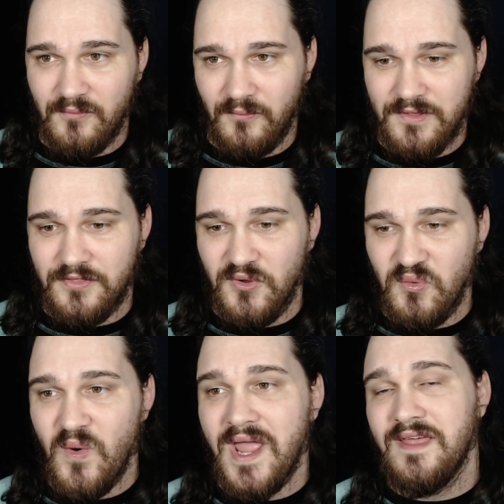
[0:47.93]
with the
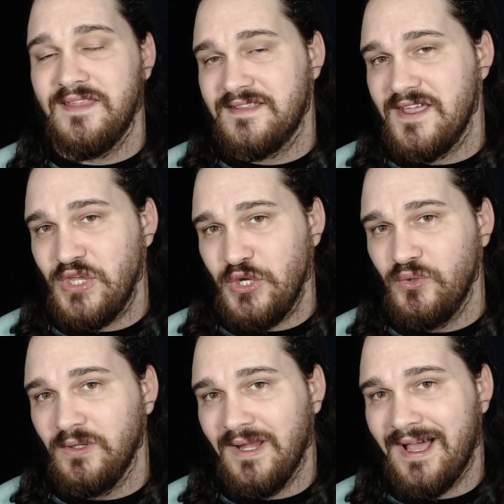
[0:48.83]
way that they
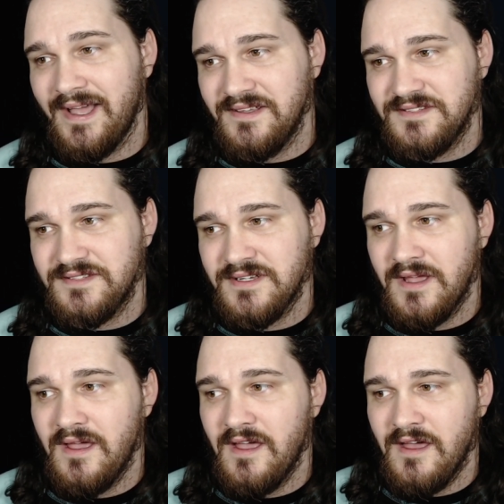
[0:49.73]
utilized
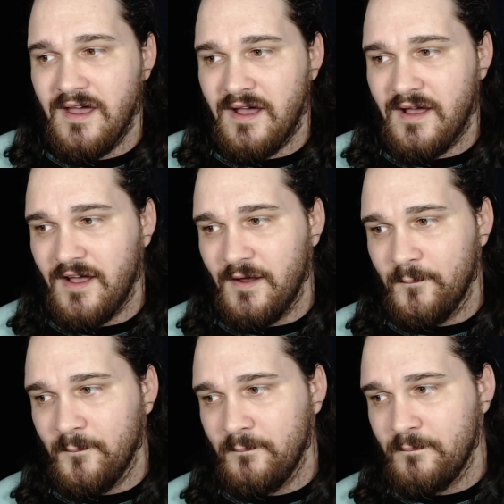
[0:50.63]

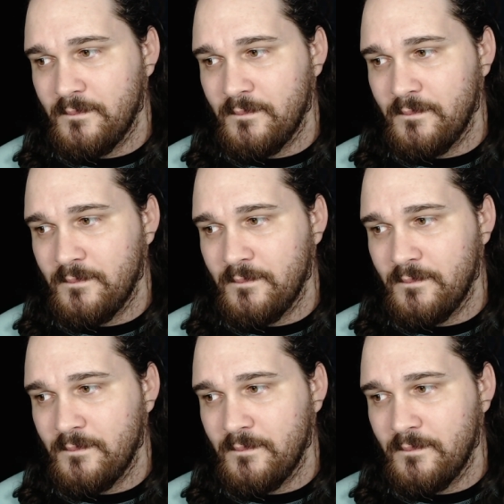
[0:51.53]
um,